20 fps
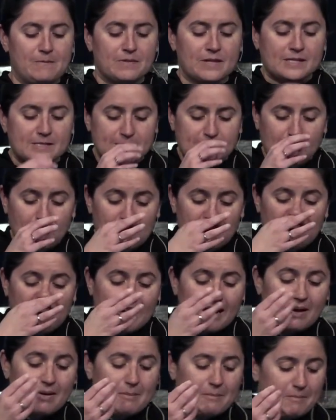So
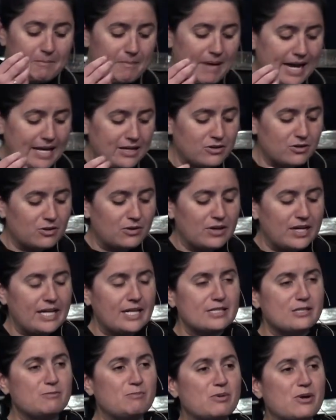Michal
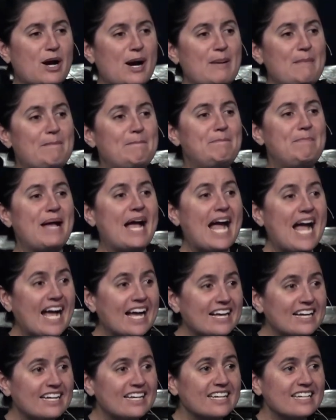is brought
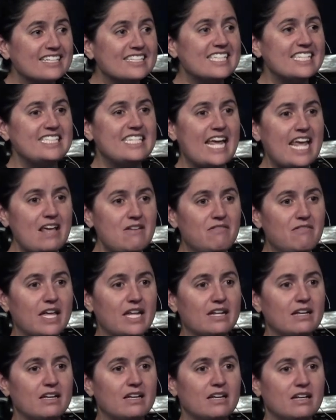back to David.
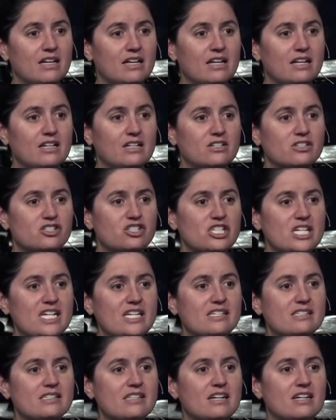She's